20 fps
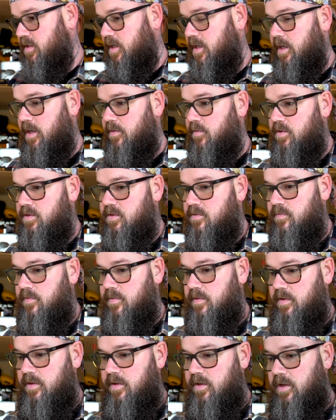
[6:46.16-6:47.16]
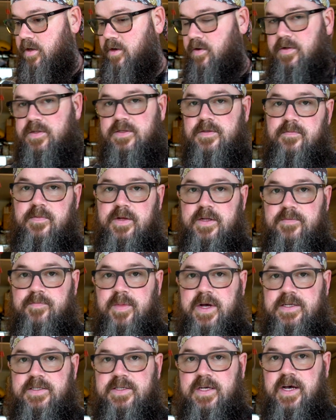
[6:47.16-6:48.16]
I was, you know, it's
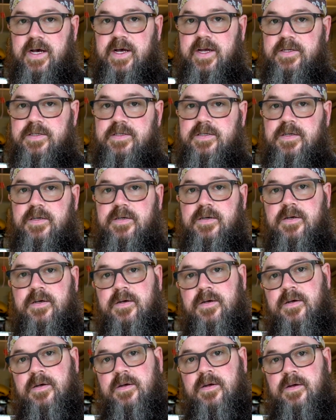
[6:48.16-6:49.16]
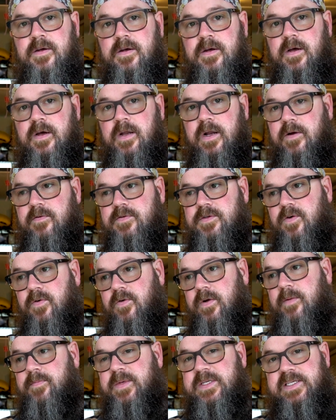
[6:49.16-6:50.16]
my size, and
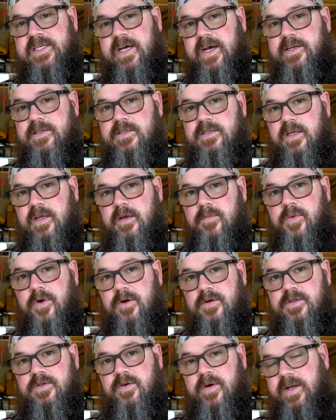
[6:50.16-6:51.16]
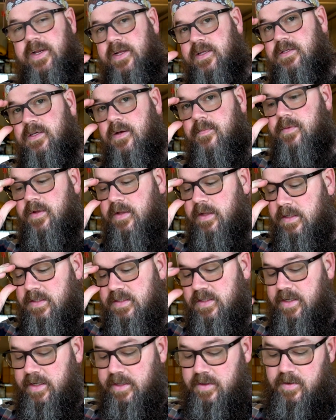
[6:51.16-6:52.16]
I'm a side sleeper, so I need something
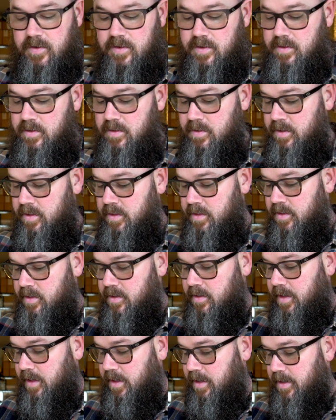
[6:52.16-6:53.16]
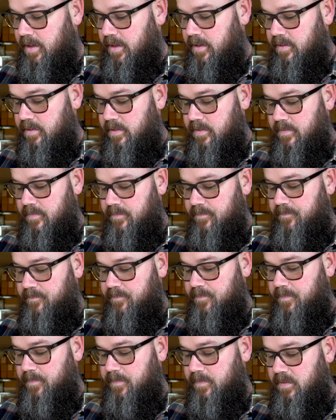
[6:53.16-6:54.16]
that's thicker, and
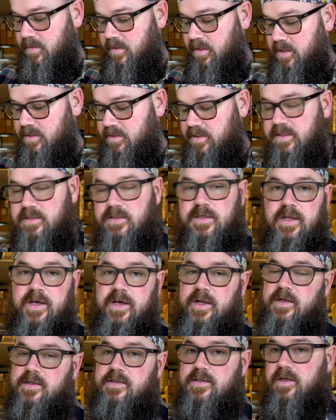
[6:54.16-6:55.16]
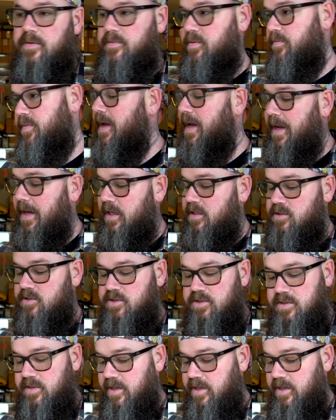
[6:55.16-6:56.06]
these insulated sleeping pads they